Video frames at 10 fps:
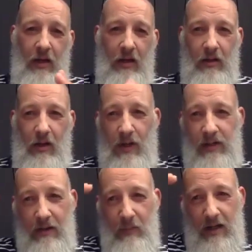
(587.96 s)
you know where
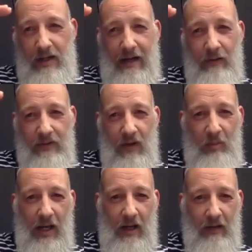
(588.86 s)
the, where the adults up
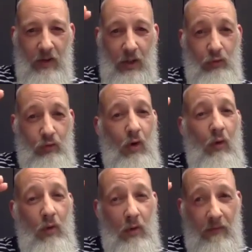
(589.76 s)
here, the
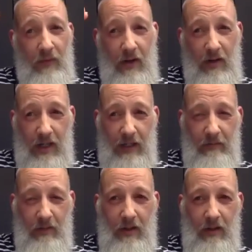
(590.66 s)
controller of learning,
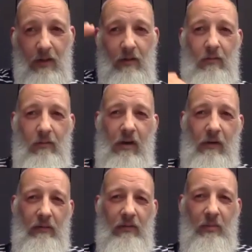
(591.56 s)
whereas
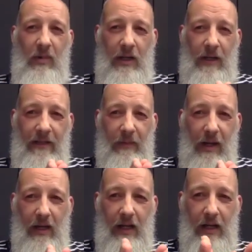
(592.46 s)
ultimately it's
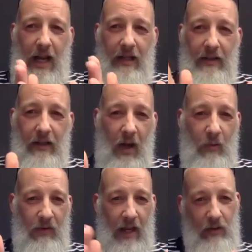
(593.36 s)
about letting go
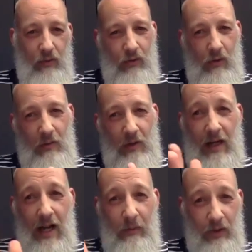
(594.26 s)
of that control and
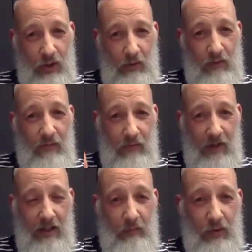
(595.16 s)
allowing children
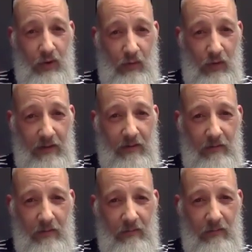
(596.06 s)
freedom and choice
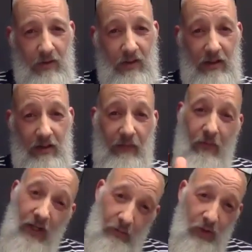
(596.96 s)
because it's the
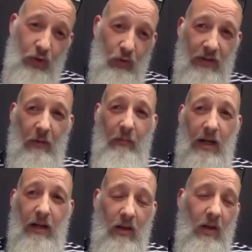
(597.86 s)
freedom and choice that
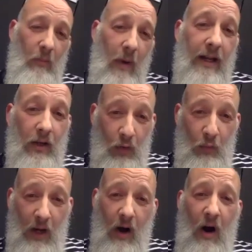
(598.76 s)
make that make who
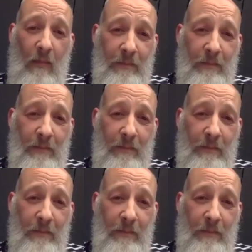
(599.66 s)
we are